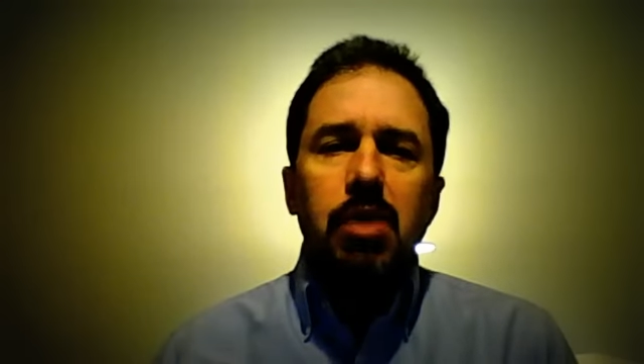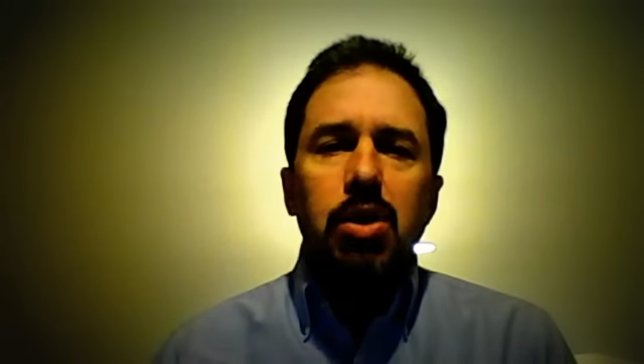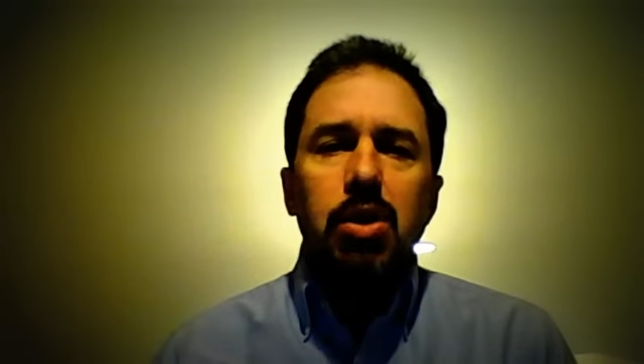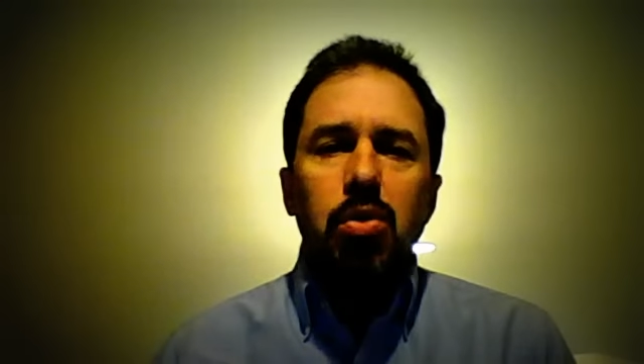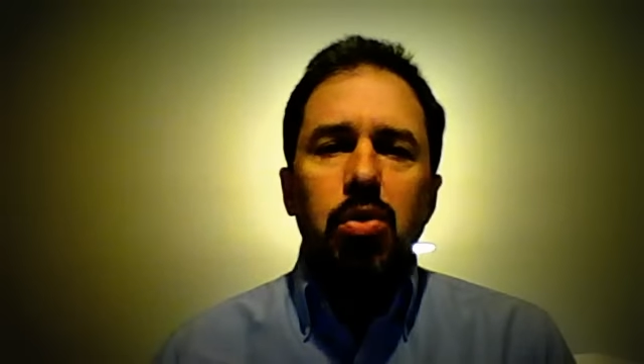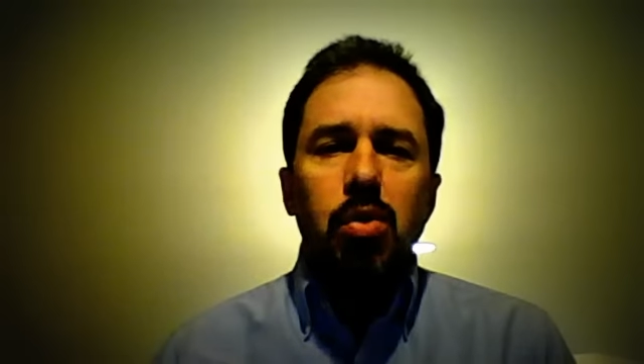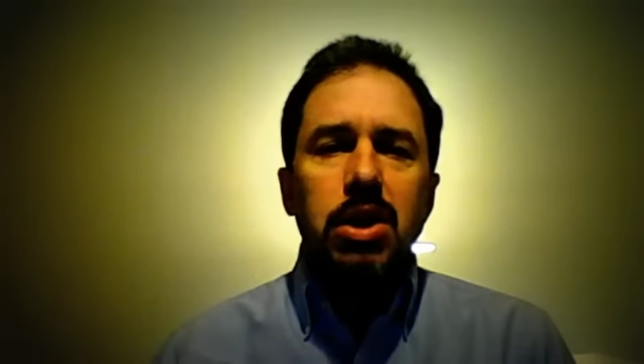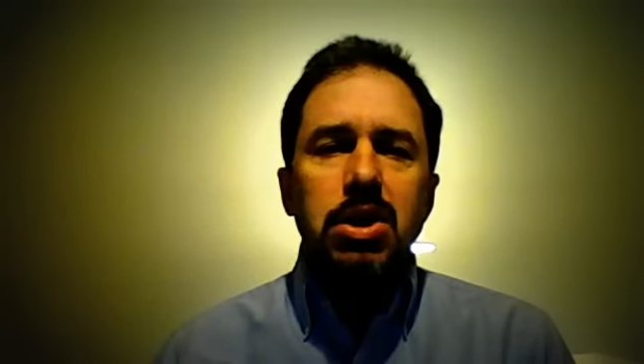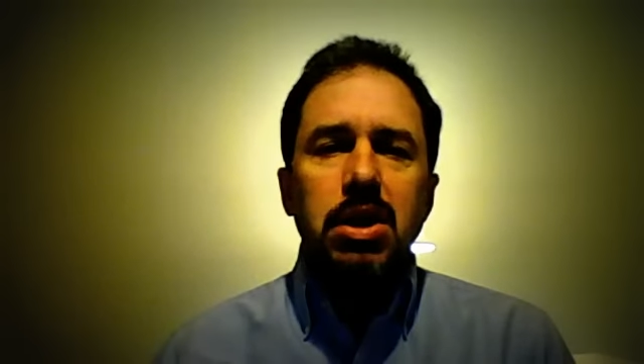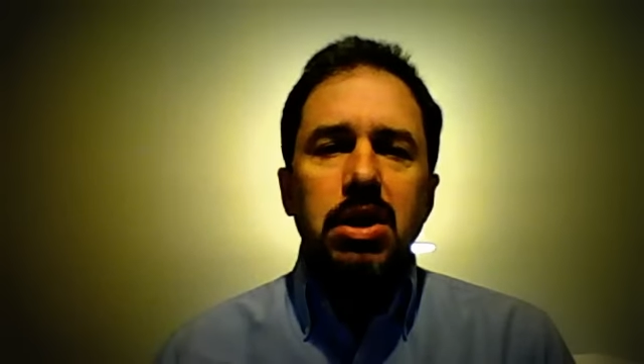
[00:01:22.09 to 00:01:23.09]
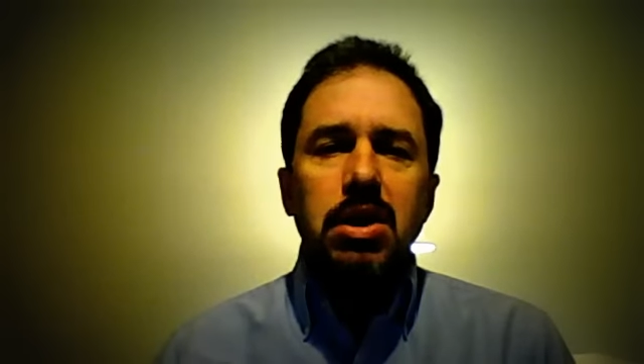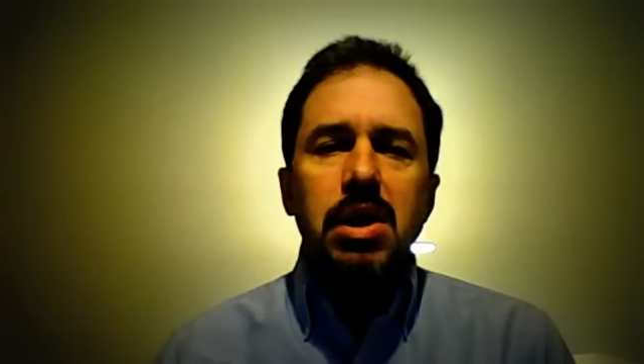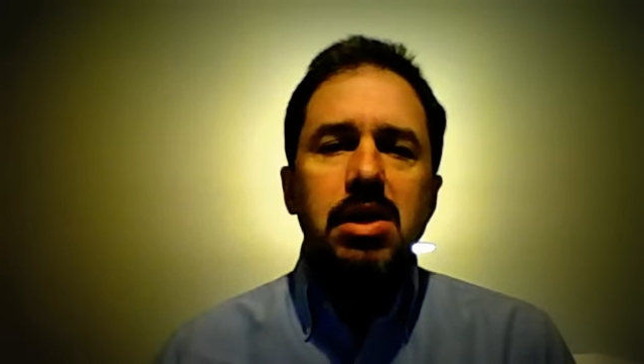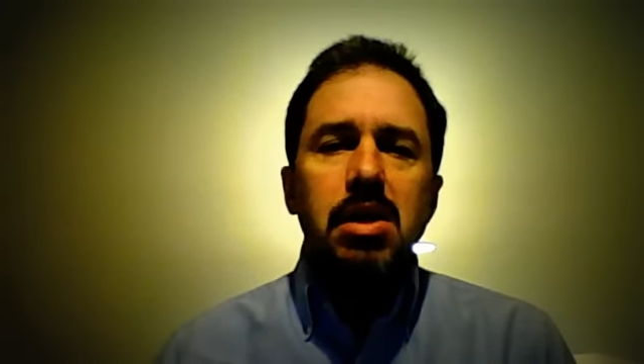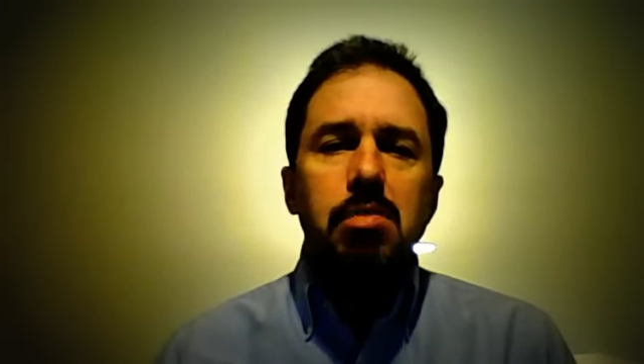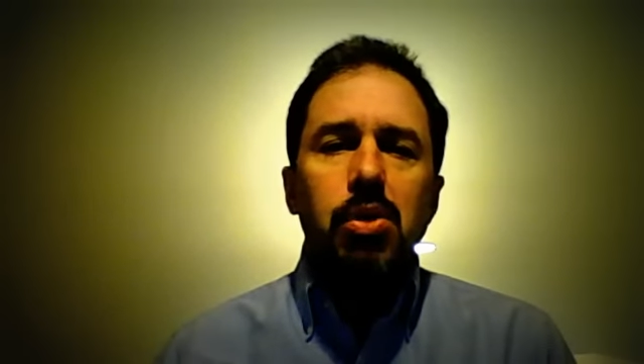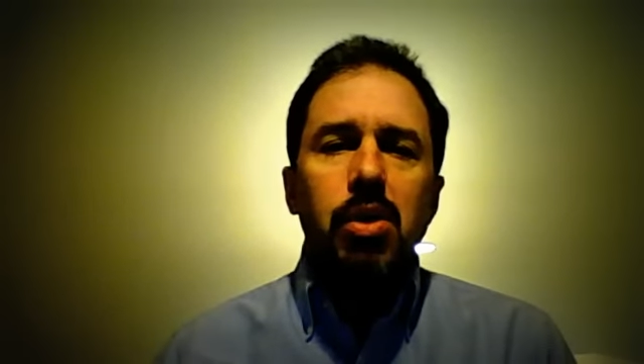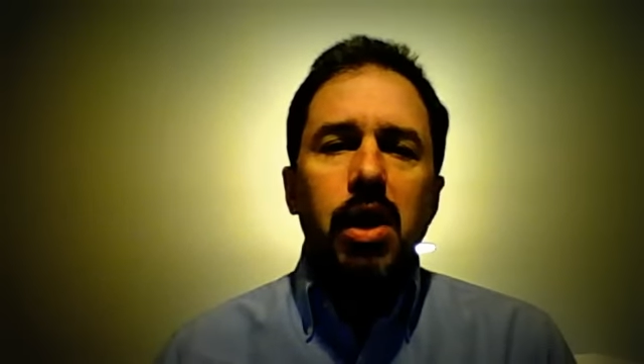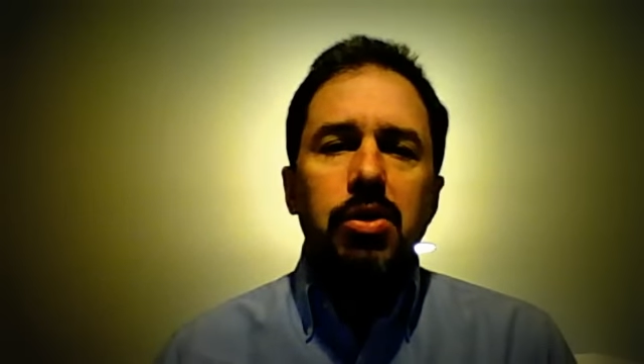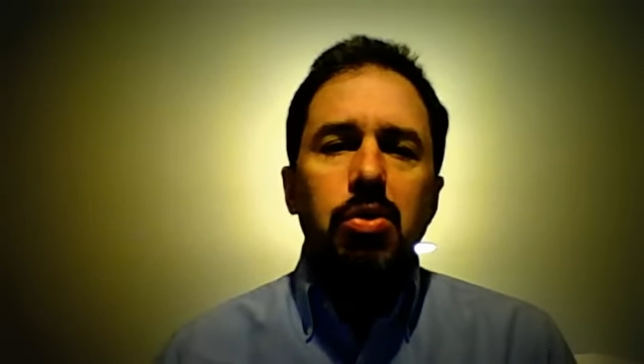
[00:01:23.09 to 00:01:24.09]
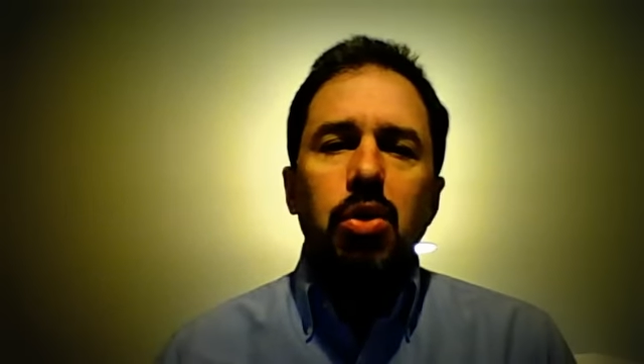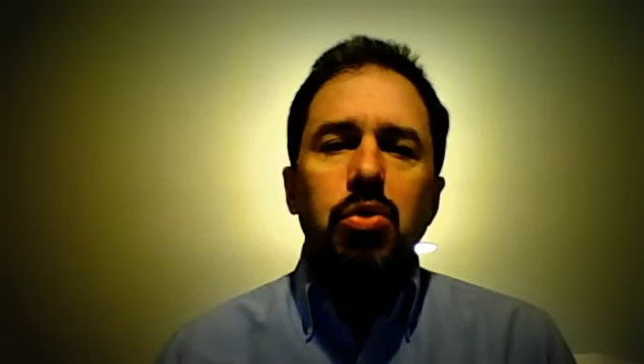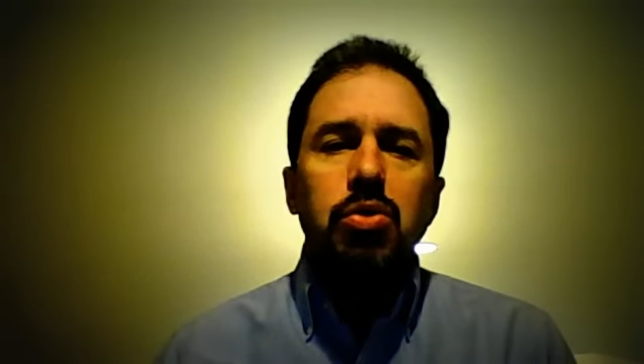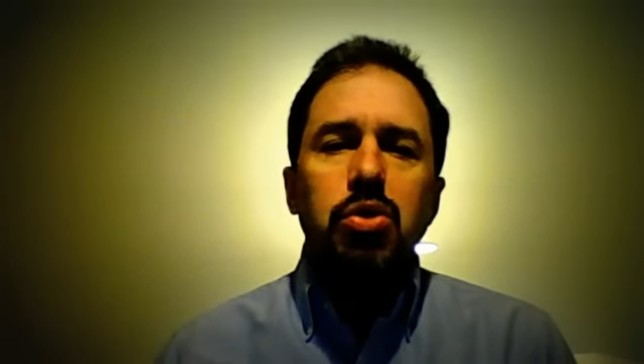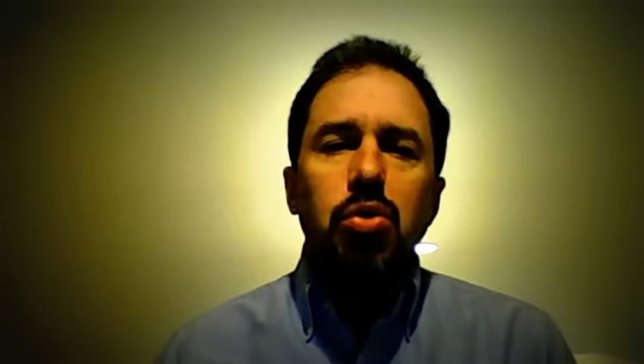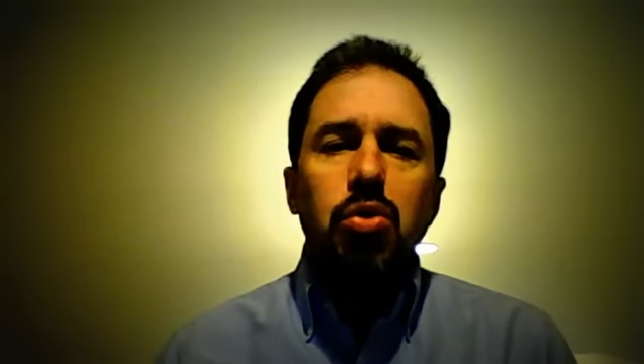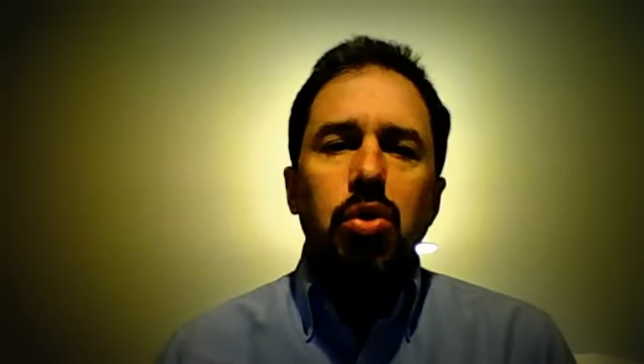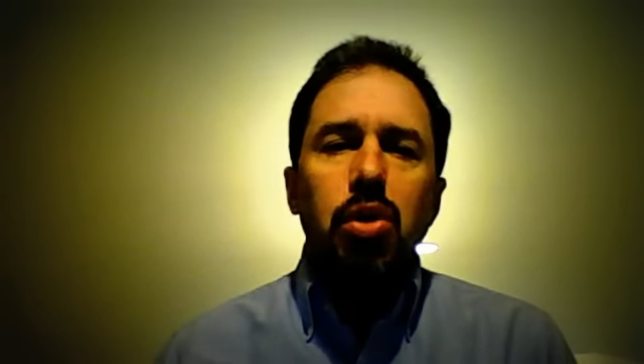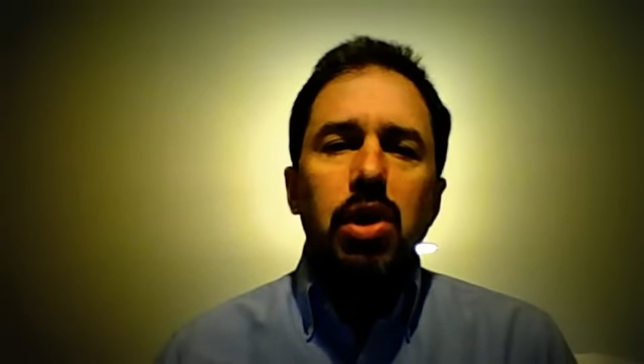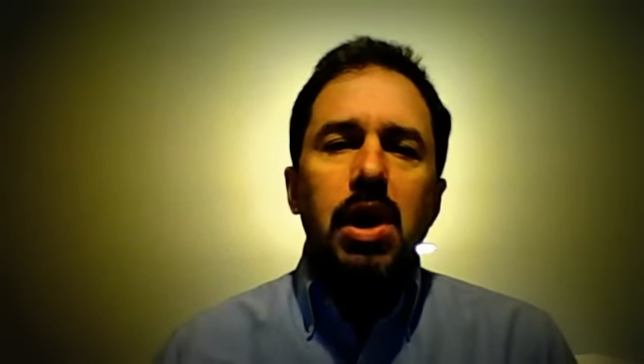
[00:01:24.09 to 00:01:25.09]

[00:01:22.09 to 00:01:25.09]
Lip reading: anyone who wants to dig deeper on their own to